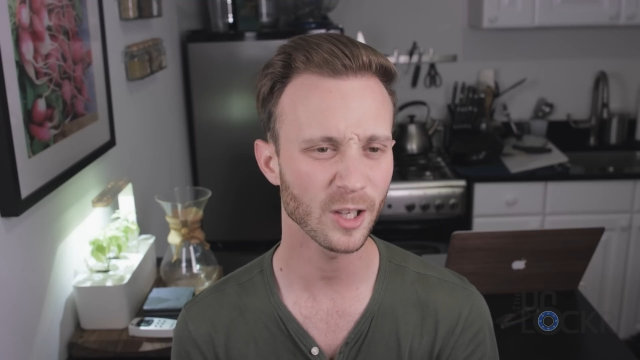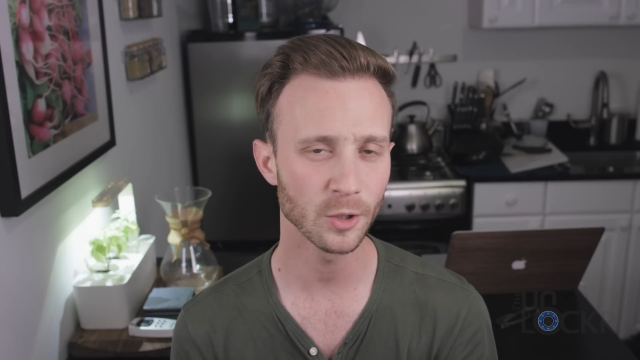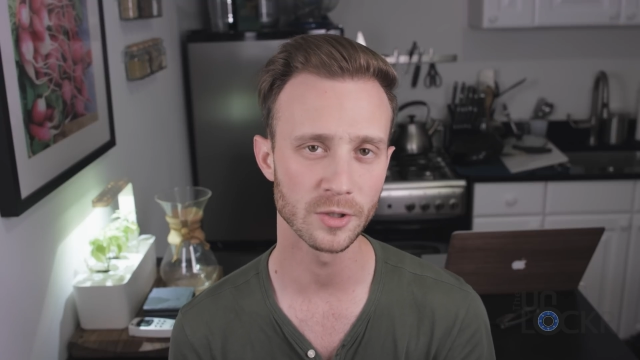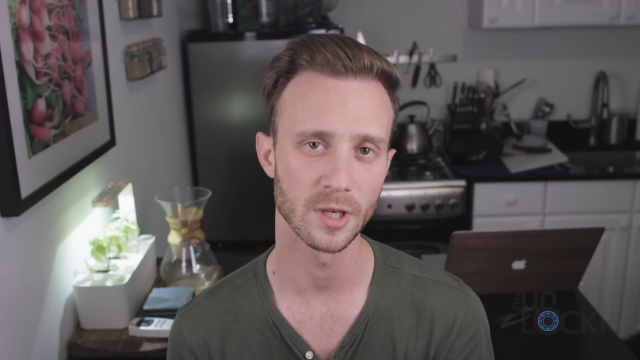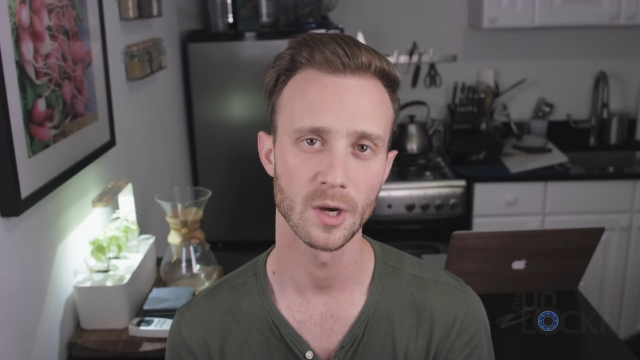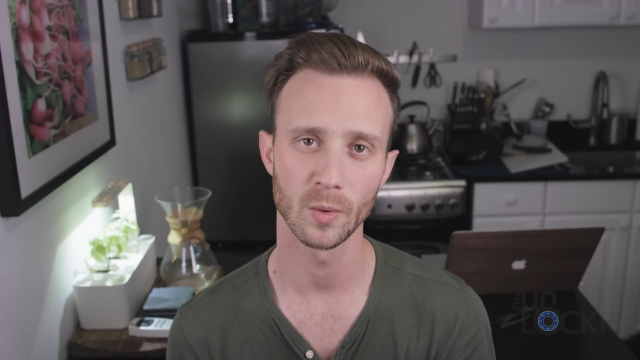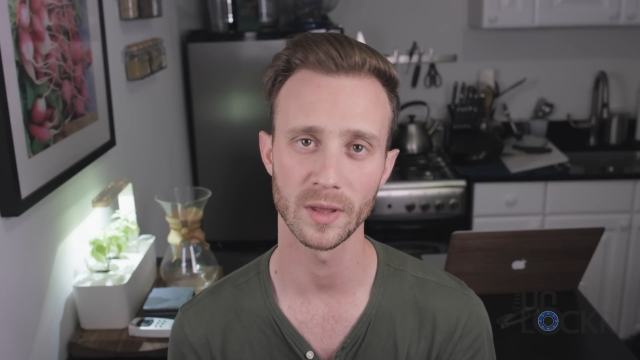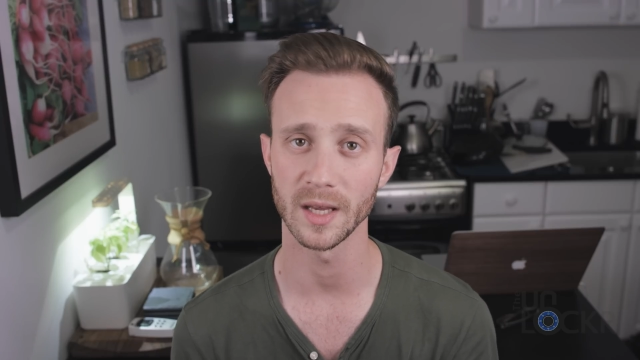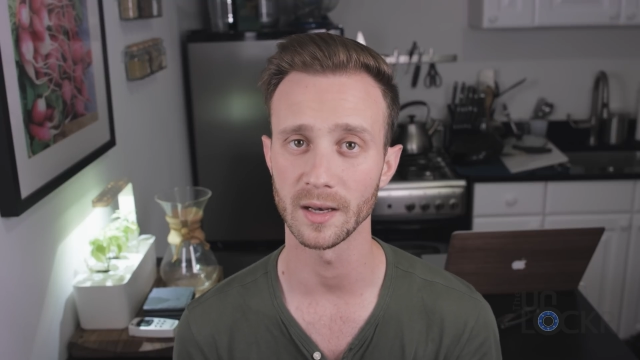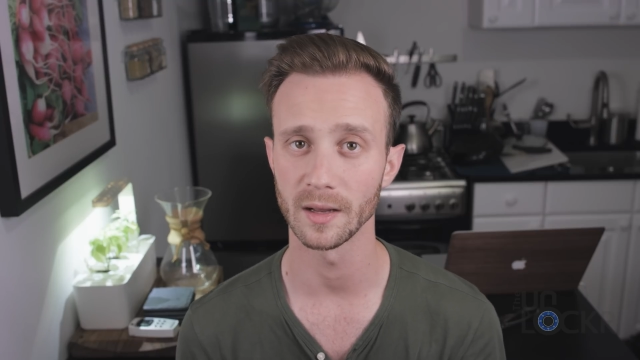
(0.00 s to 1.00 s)
clues
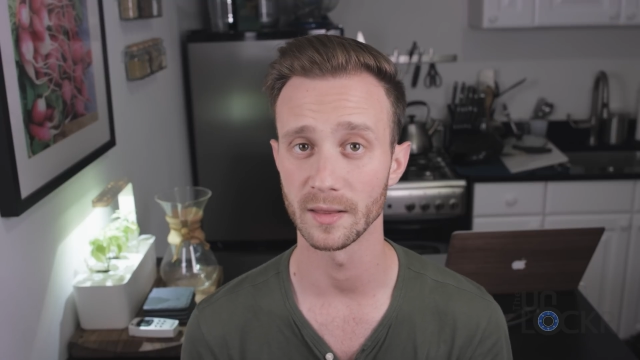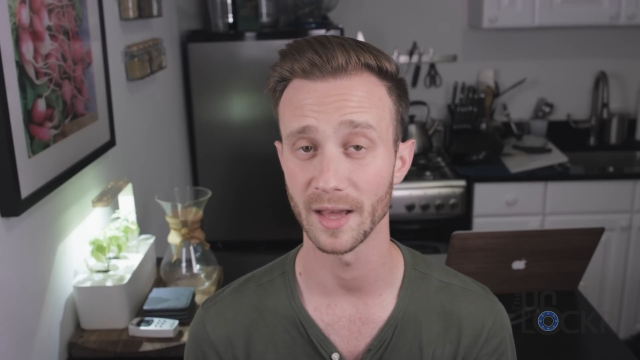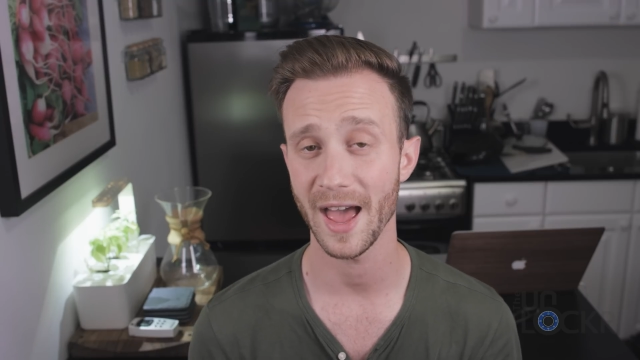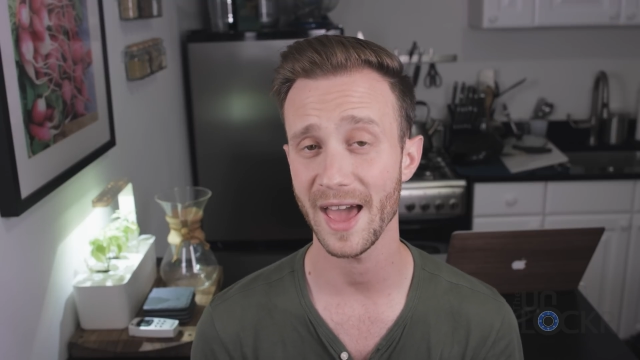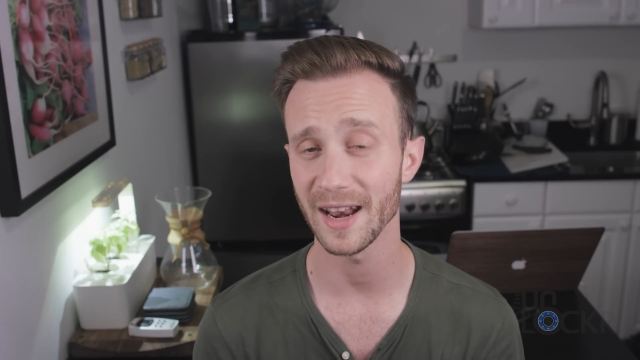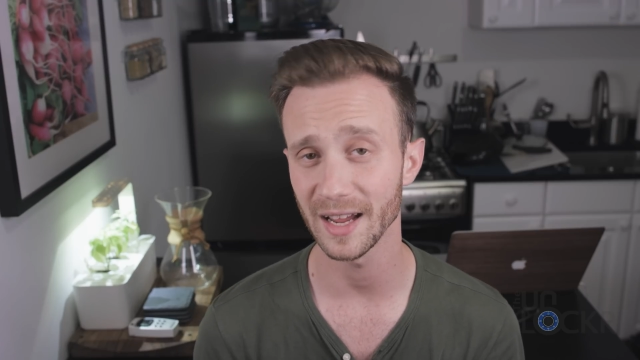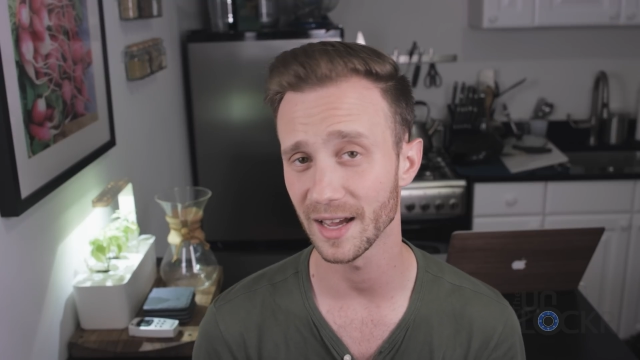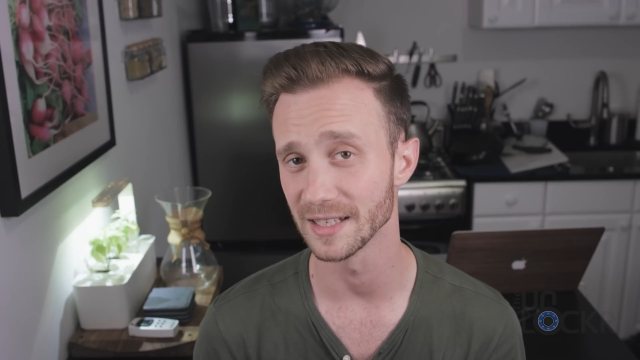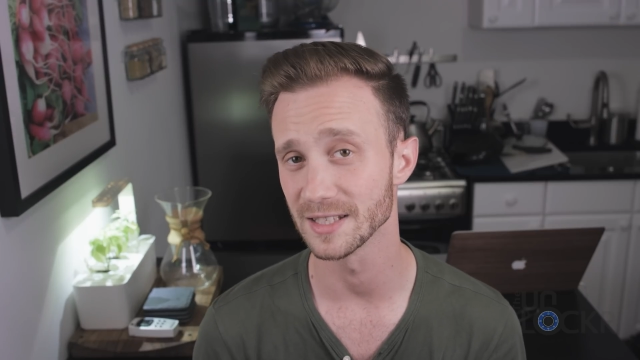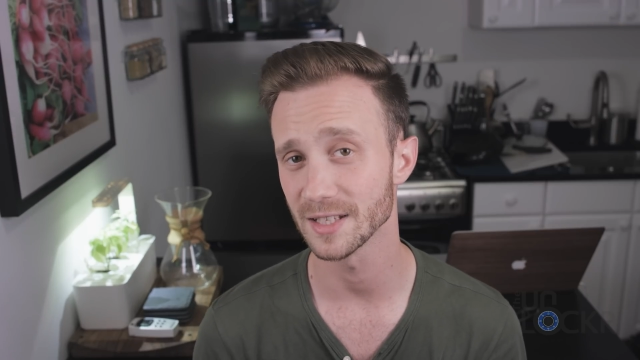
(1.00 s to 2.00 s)
within the heading
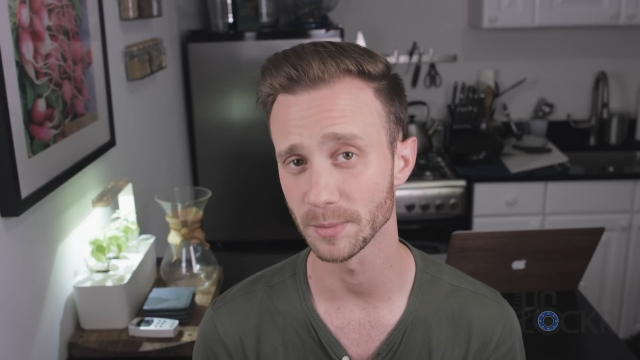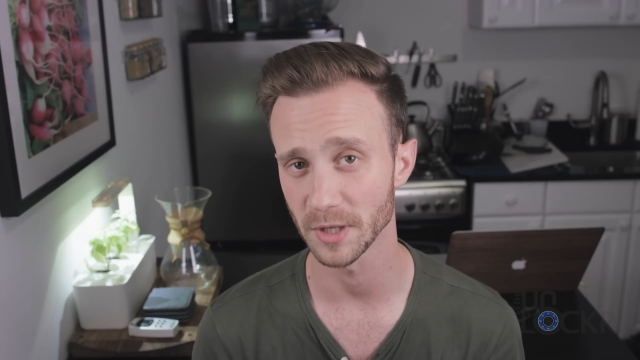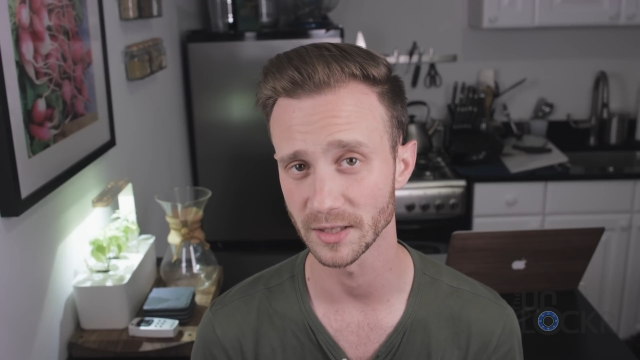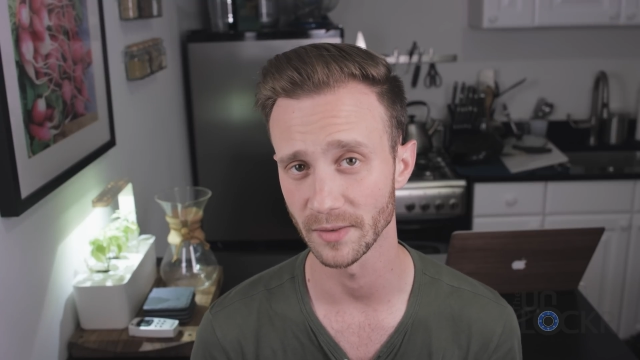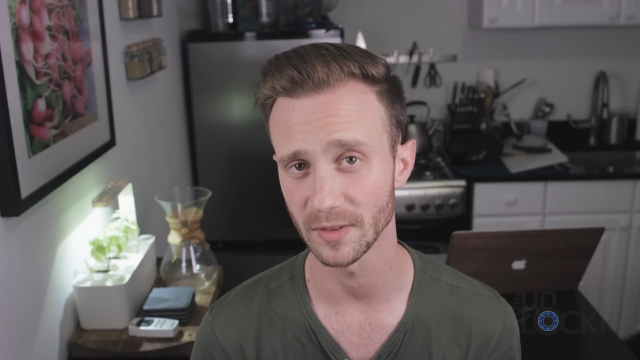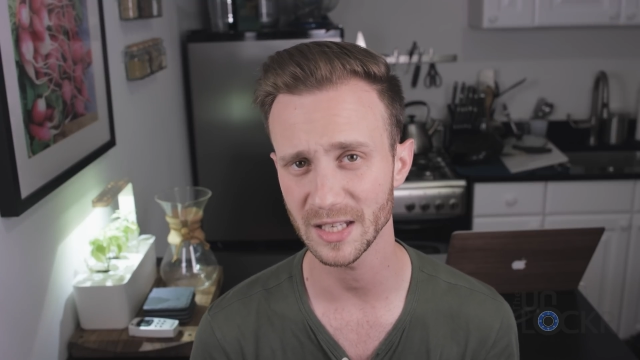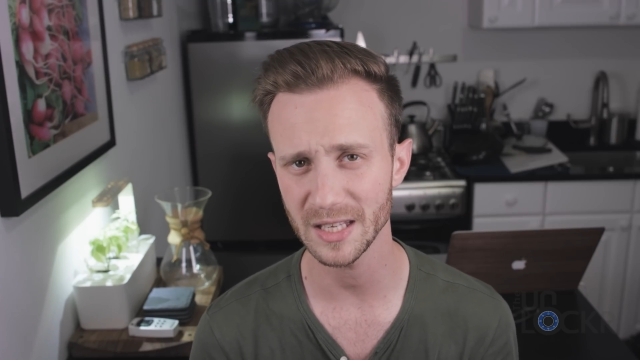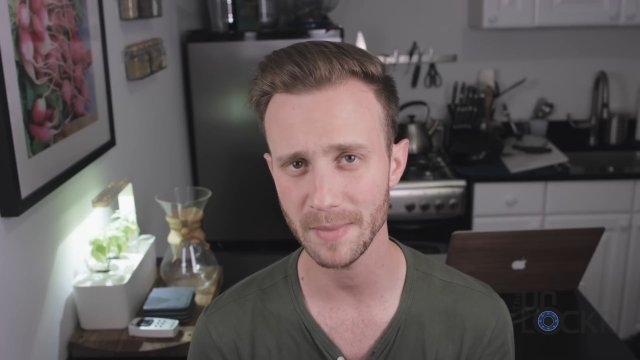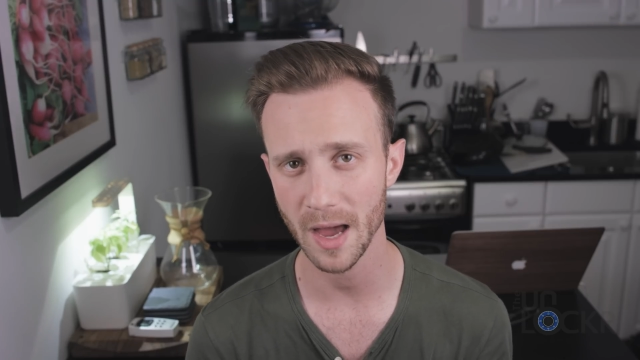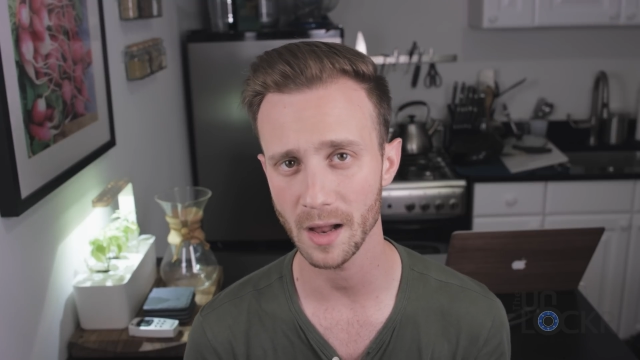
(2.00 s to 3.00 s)
and subject of the
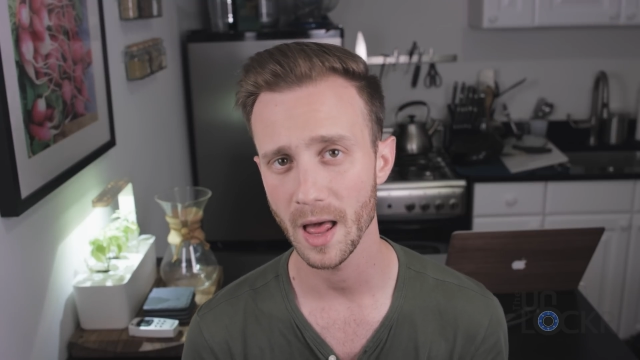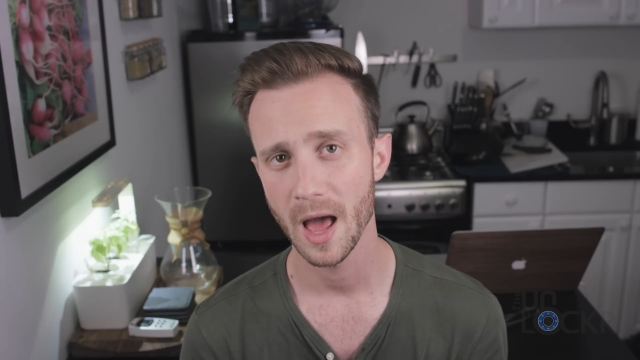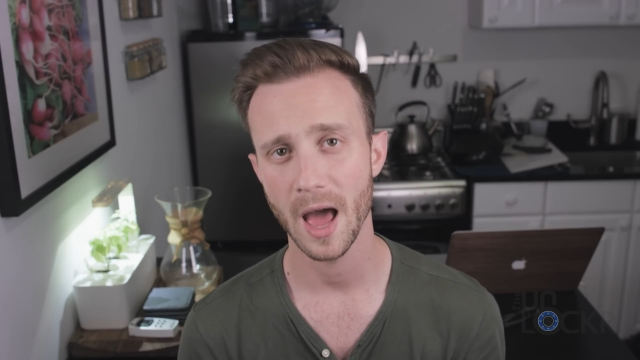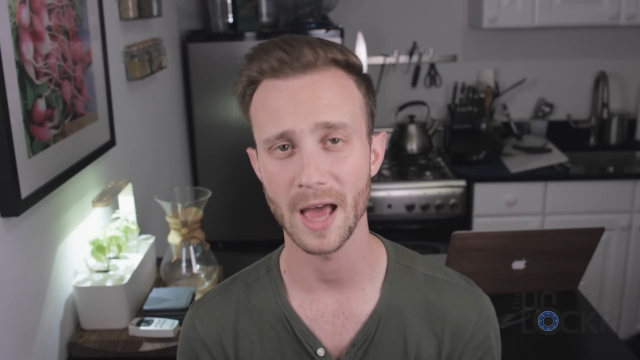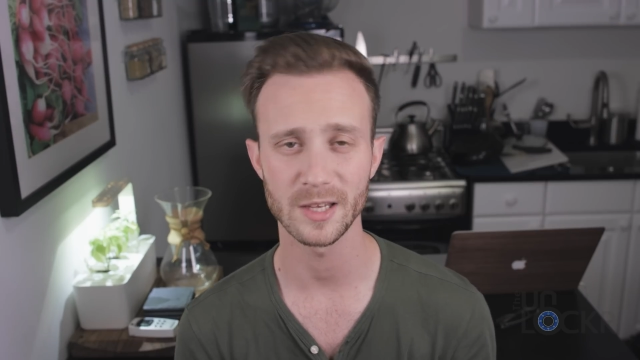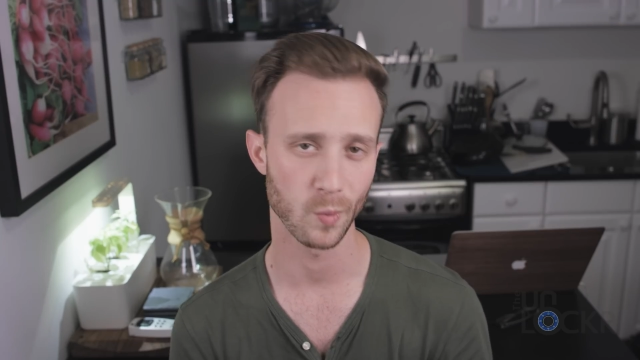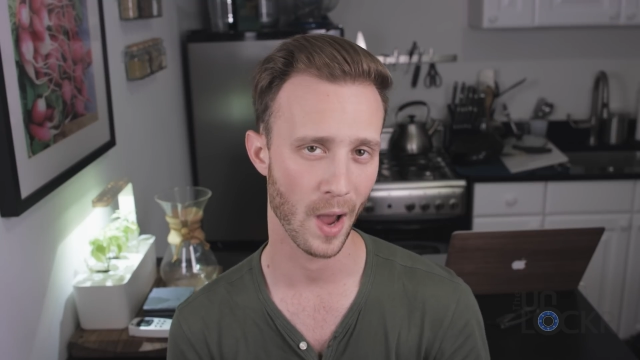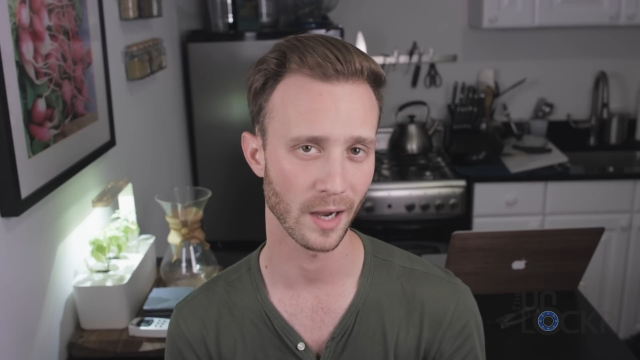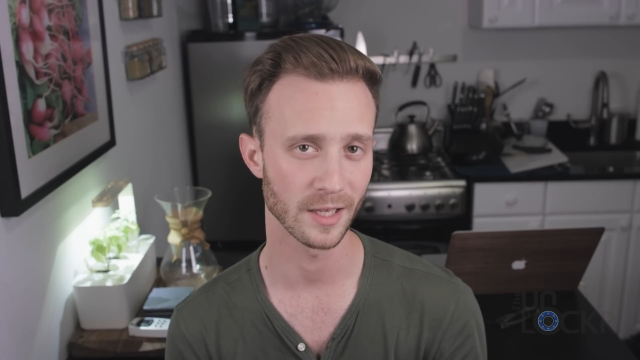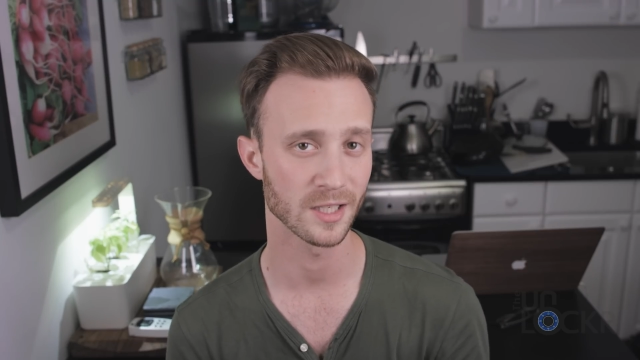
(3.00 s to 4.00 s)
email, as
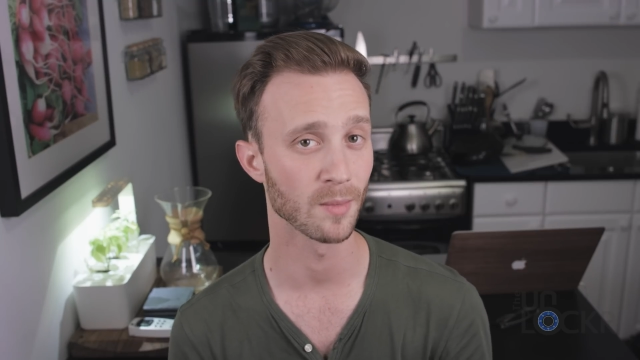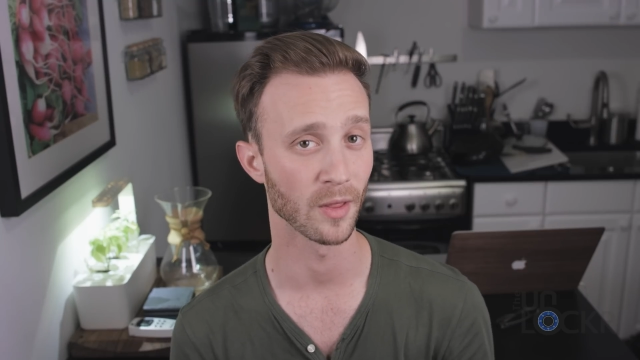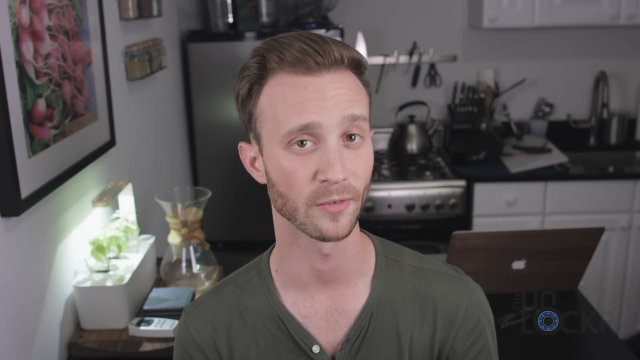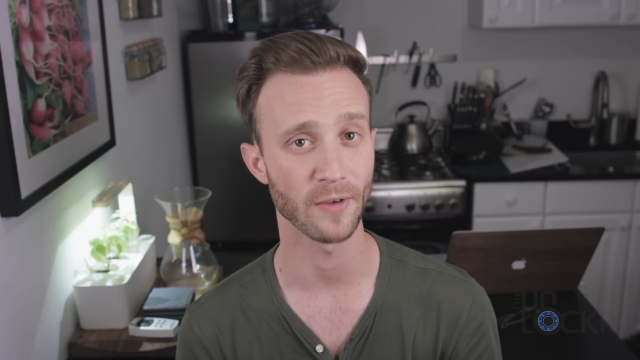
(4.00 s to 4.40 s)
well as some other